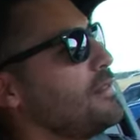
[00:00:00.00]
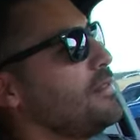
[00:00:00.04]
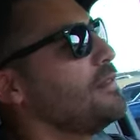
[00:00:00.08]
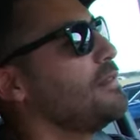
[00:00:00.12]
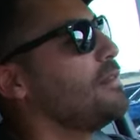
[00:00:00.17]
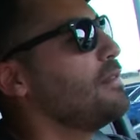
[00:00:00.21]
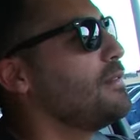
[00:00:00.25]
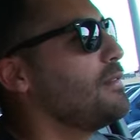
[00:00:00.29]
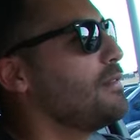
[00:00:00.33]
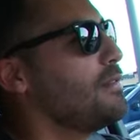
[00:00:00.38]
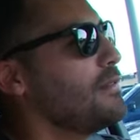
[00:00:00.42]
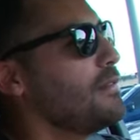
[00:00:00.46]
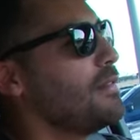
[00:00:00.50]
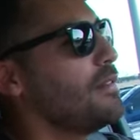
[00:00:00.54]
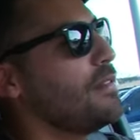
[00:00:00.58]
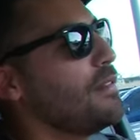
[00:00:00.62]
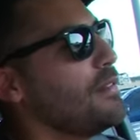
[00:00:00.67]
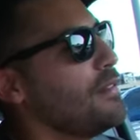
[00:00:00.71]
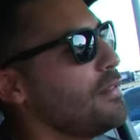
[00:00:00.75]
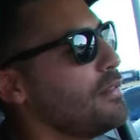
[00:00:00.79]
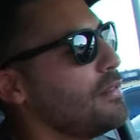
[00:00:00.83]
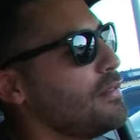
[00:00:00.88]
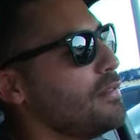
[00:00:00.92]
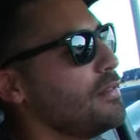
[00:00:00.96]

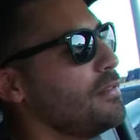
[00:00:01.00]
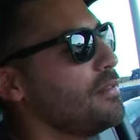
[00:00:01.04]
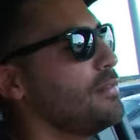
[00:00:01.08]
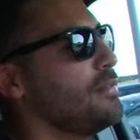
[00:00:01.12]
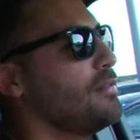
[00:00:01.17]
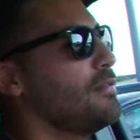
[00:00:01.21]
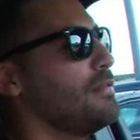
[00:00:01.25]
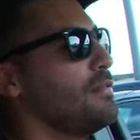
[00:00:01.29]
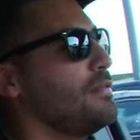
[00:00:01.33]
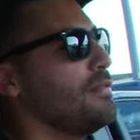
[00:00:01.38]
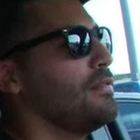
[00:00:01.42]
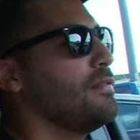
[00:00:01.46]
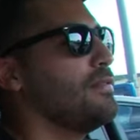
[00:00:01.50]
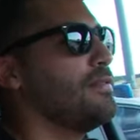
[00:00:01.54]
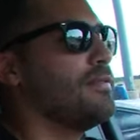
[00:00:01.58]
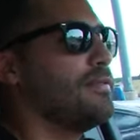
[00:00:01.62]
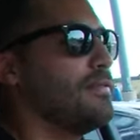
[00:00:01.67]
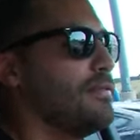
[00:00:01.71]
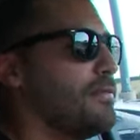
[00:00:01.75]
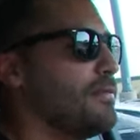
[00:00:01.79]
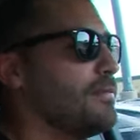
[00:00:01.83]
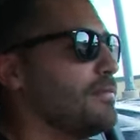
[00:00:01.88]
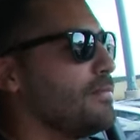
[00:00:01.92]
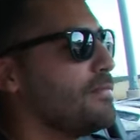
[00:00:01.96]

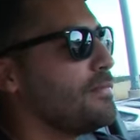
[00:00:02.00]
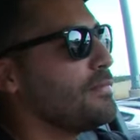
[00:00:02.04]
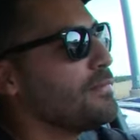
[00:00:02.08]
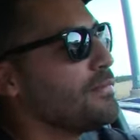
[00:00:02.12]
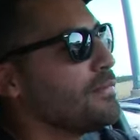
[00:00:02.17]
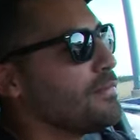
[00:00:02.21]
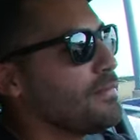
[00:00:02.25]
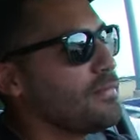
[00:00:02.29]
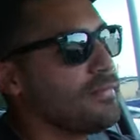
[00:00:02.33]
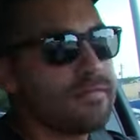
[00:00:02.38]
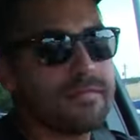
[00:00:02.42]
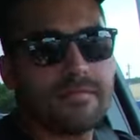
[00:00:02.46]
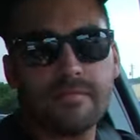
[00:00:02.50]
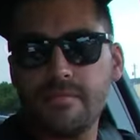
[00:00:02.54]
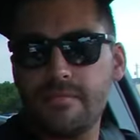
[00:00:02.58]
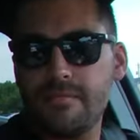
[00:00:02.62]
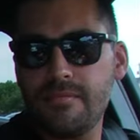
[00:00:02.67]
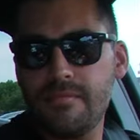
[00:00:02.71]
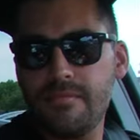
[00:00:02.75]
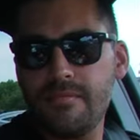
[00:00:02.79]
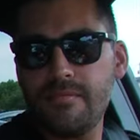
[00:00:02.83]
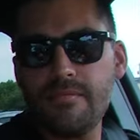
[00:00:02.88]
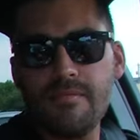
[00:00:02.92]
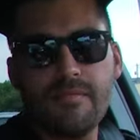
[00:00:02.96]

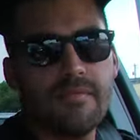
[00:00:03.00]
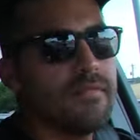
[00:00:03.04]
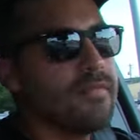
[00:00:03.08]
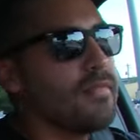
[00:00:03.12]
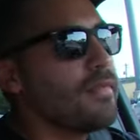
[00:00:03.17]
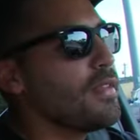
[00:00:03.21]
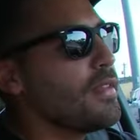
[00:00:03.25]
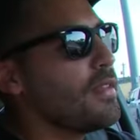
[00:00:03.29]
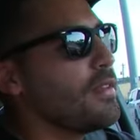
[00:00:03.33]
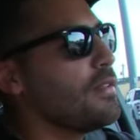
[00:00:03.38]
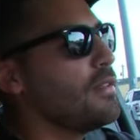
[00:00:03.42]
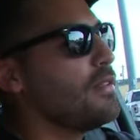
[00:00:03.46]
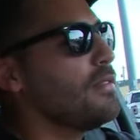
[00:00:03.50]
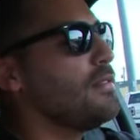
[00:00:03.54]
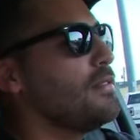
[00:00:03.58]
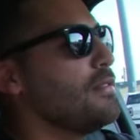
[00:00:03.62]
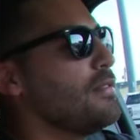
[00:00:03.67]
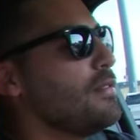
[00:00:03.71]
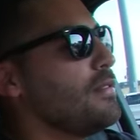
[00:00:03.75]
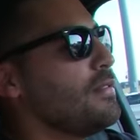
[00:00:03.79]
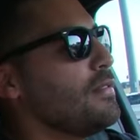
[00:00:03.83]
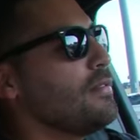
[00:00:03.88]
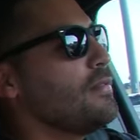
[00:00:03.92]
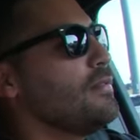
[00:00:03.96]

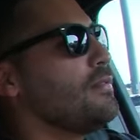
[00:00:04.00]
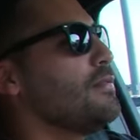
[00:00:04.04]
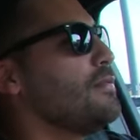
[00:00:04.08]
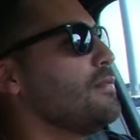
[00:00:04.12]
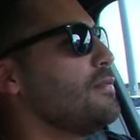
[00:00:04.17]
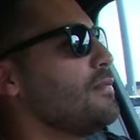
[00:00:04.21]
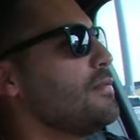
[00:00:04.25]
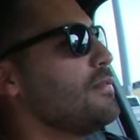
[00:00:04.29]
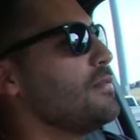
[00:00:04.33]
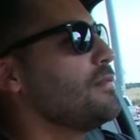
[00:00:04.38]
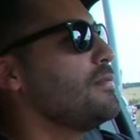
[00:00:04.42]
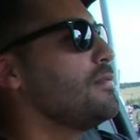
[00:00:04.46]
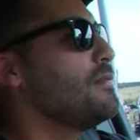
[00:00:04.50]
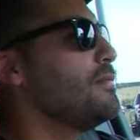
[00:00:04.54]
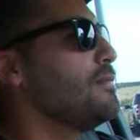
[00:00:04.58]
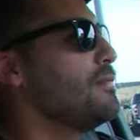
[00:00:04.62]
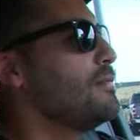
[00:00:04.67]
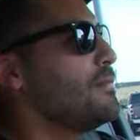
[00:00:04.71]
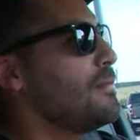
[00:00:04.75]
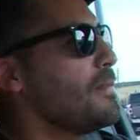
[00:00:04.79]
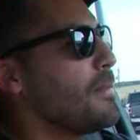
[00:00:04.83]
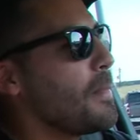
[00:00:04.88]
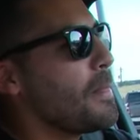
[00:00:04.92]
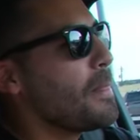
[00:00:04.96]

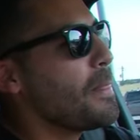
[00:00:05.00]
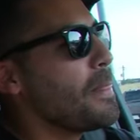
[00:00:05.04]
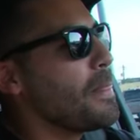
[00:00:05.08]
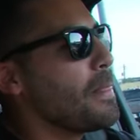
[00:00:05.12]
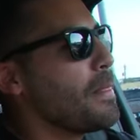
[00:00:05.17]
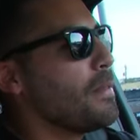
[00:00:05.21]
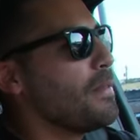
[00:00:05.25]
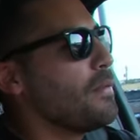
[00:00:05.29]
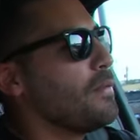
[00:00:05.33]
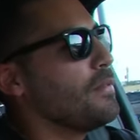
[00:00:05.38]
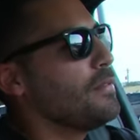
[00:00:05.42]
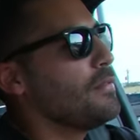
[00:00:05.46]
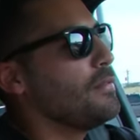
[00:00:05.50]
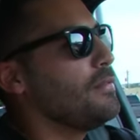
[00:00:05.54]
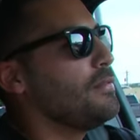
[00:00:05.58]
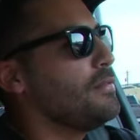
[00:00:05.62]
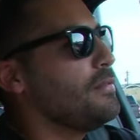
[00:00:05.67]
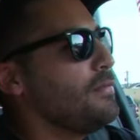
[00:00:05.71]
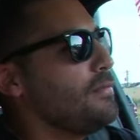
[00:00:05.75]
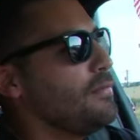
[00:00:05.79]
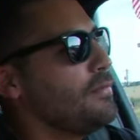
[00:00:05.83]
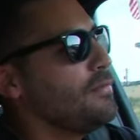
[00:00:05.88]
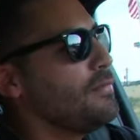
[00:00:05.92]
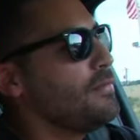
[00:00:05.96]

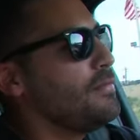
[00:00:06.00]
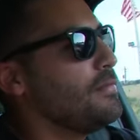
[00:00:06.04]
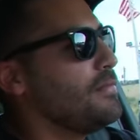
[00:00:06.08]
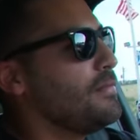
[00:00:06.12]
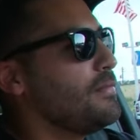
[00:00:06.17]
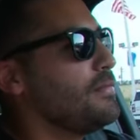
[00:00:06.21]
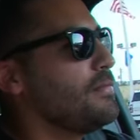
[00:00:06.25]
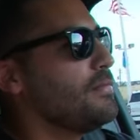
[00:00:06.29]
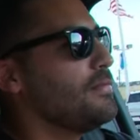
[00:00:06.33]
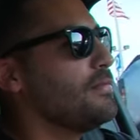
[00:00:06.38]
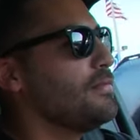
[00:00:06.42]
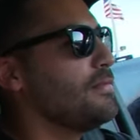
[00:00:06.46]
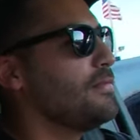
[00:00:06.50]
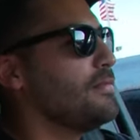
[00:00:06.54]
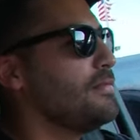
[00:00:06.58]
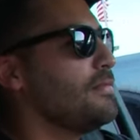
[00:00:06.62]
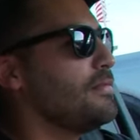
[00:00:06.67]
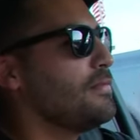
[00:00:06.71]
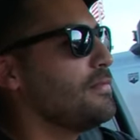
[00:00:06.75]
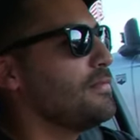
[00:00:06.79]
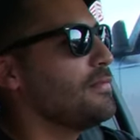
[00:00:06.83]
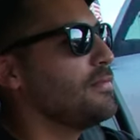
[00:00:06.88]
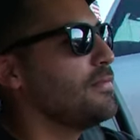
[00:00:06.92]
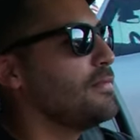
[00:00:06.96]

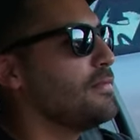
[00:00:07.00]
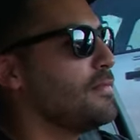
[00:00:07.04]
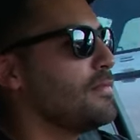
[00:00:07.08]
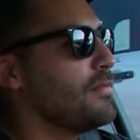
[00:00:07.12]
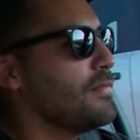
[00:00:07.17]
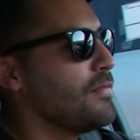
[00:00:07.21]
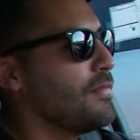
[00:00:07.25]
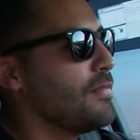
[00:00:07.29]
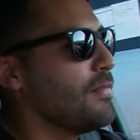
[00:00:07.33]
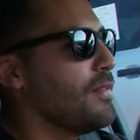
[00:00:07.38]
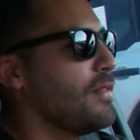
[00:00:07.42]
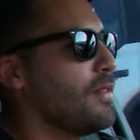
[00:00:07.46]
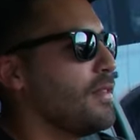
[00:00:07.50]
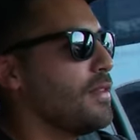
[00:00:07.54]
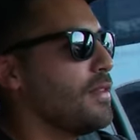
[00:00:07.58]
This person isn't speaking.